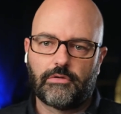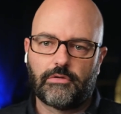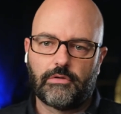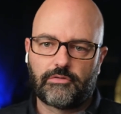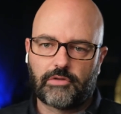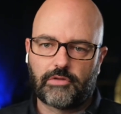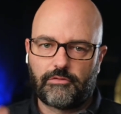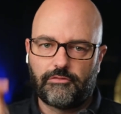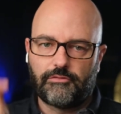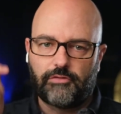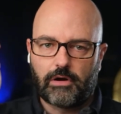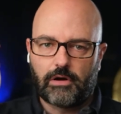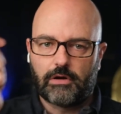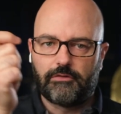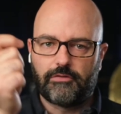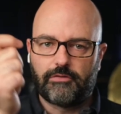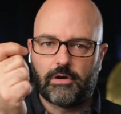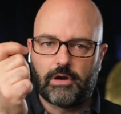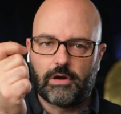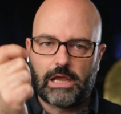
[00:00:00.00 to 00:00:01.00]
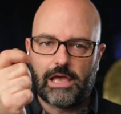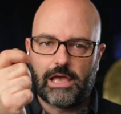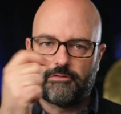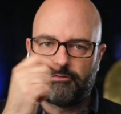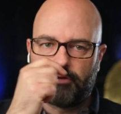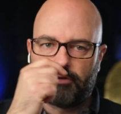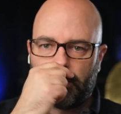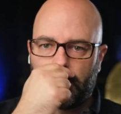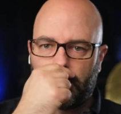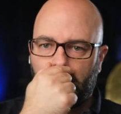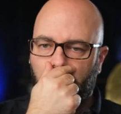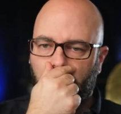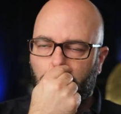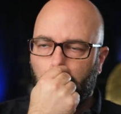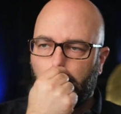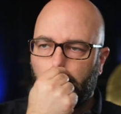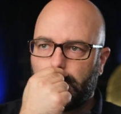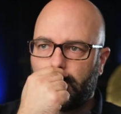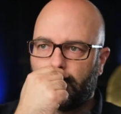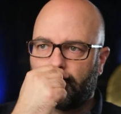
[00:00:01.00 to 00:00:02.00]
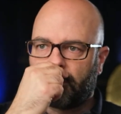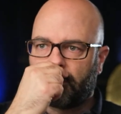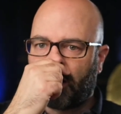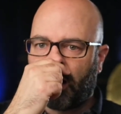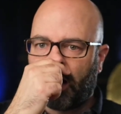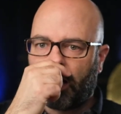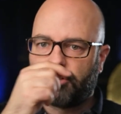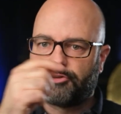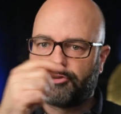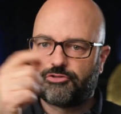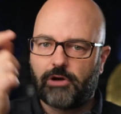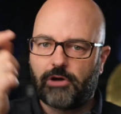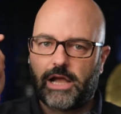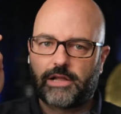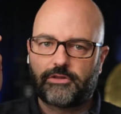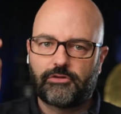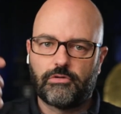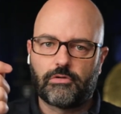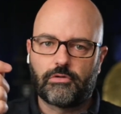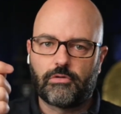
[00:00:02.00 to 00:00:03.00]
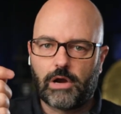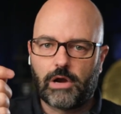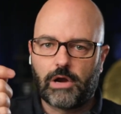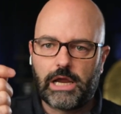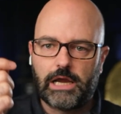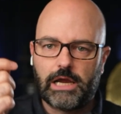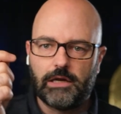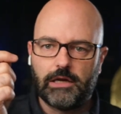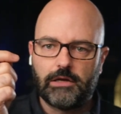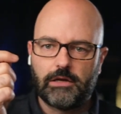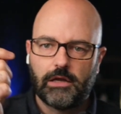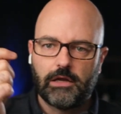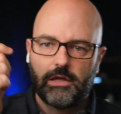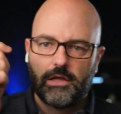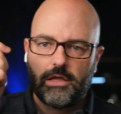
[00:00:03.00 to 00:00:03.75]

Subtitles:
So it's like very, very heavy, you know, contractor grade